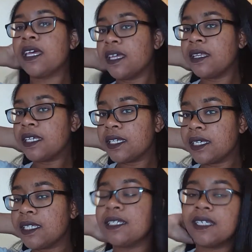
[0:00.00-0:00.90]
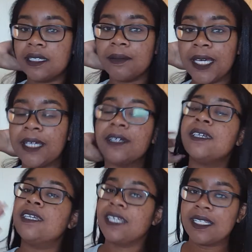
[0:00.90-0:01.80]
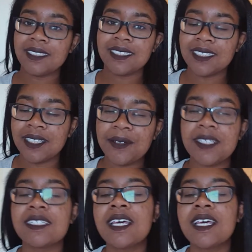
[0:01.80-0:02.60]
hint hint, I did my hair in case you didn't notice.